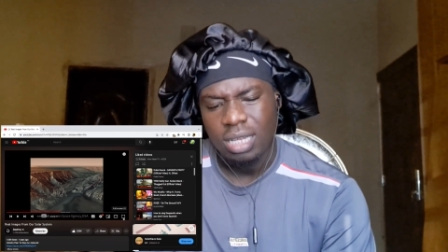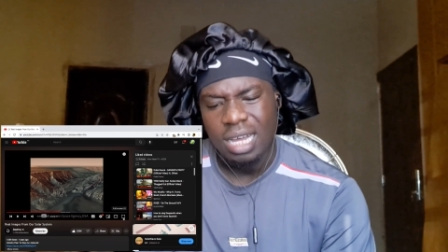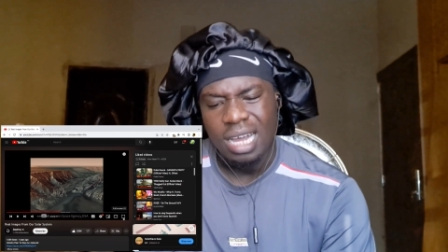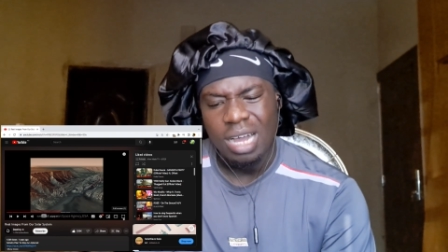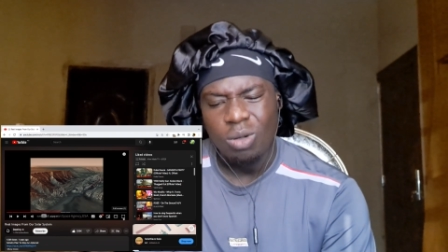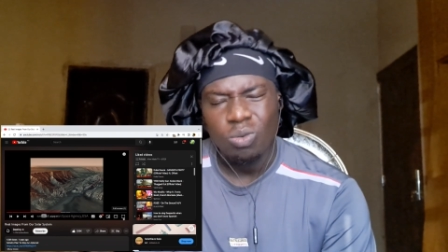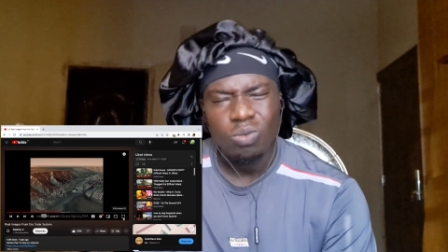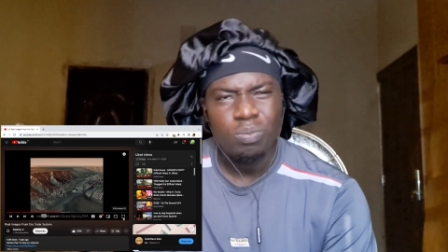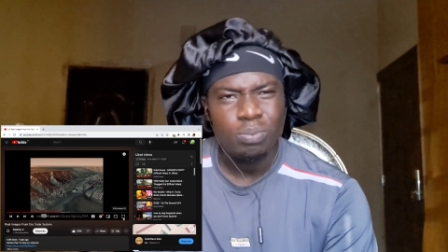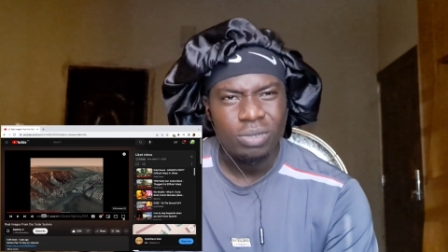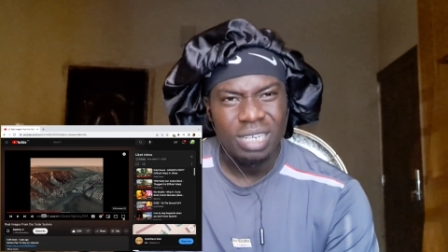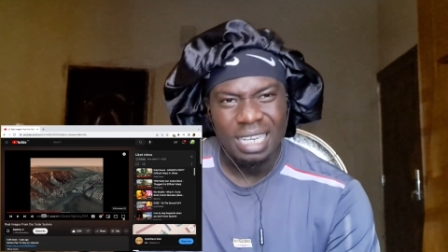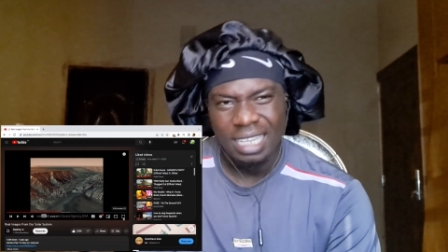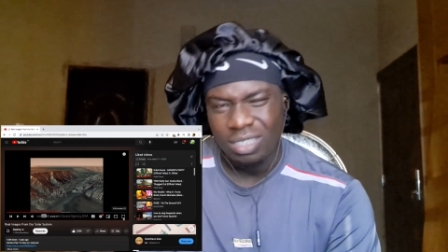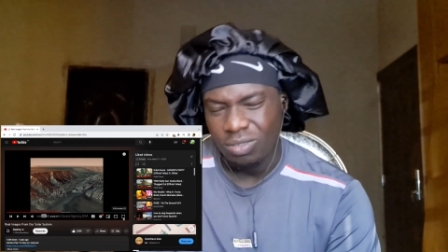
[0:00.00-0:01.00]
Yeah, I will
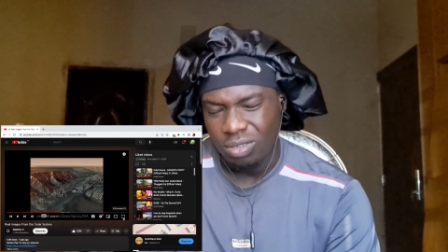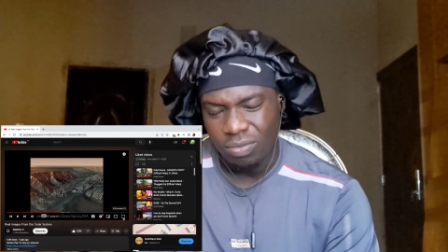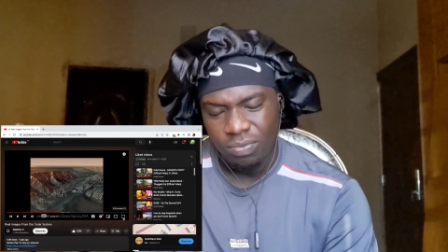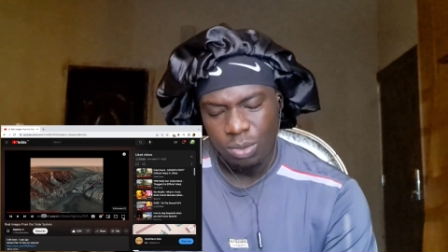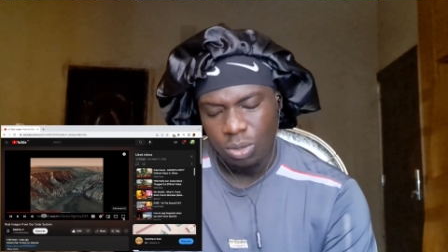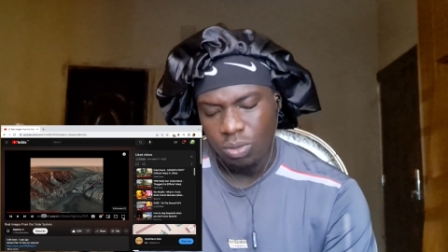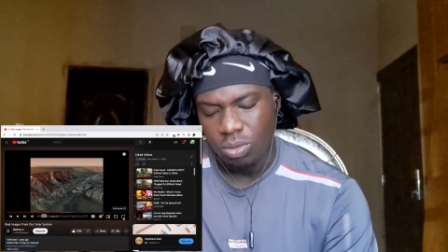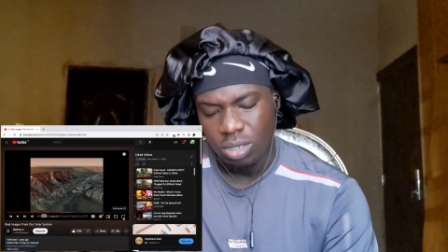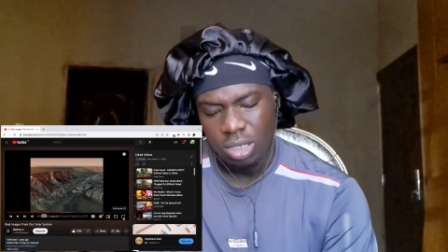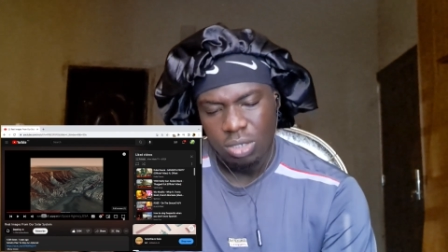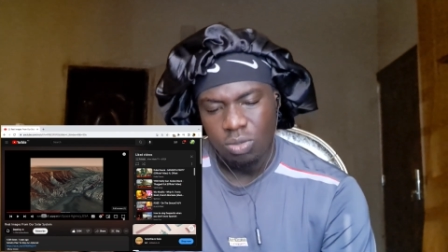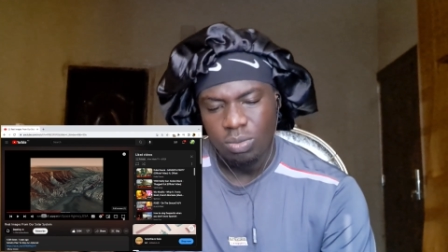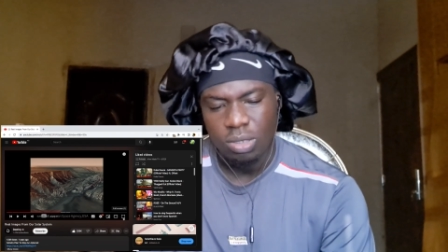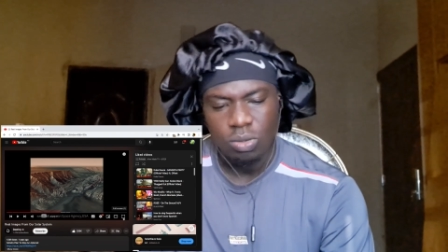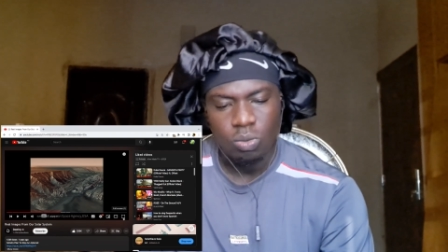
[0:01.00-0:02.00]
put the link to the video in
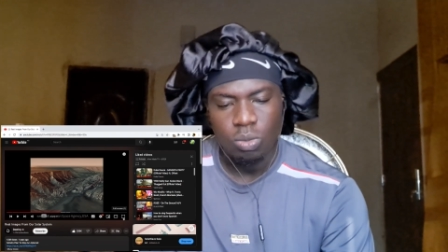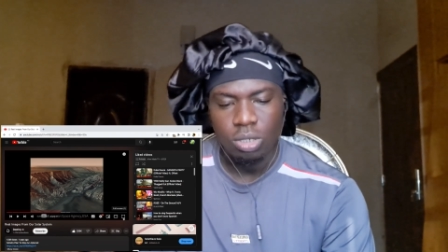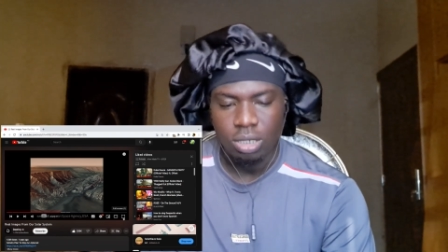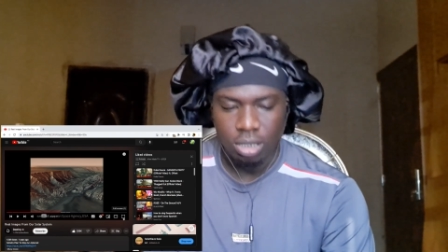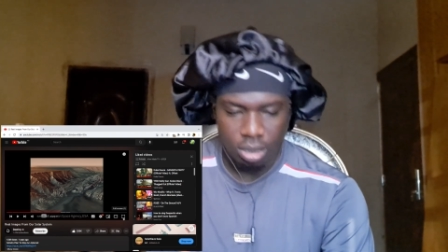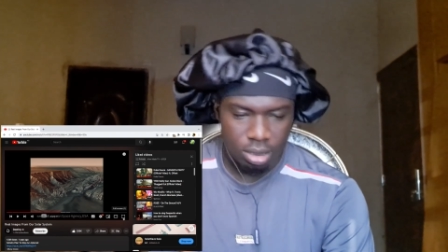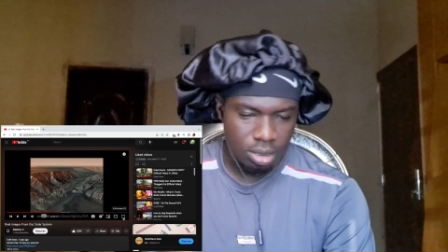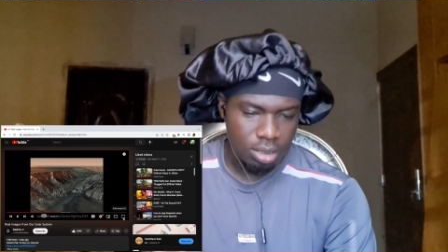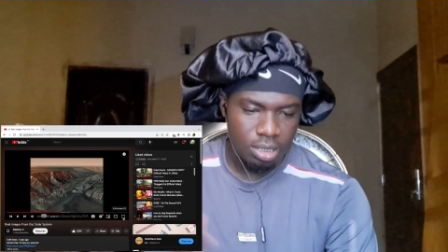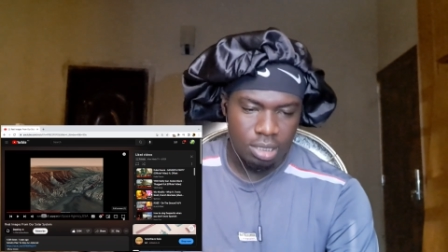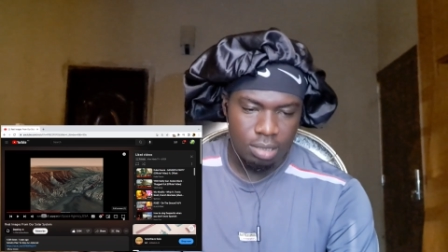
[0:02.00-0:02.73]
case you want to watch